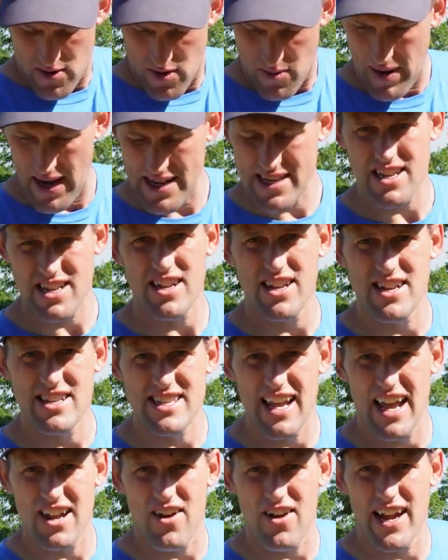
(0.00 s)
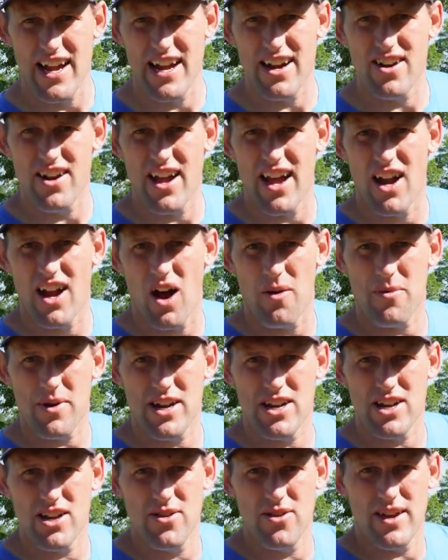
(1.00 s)
Basically gonna stand right here, and all we're
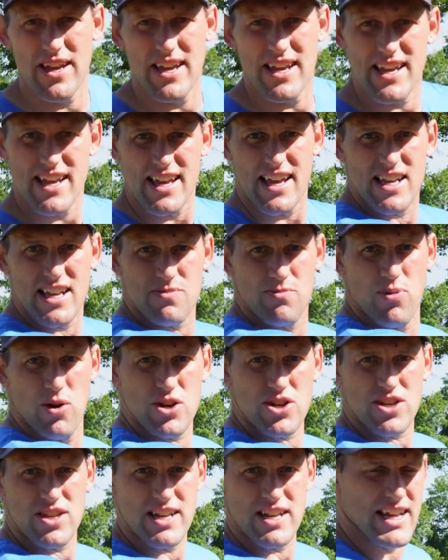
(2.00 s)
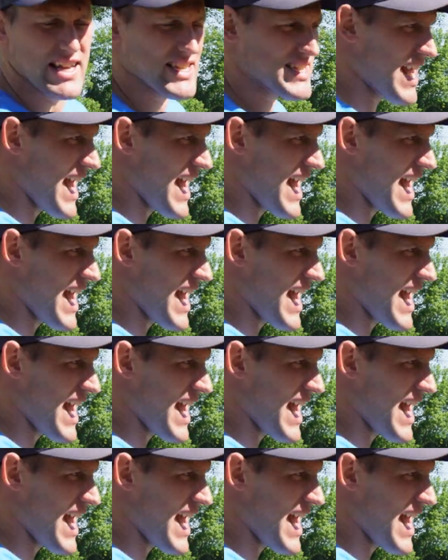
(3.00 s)
gonna do is push the disc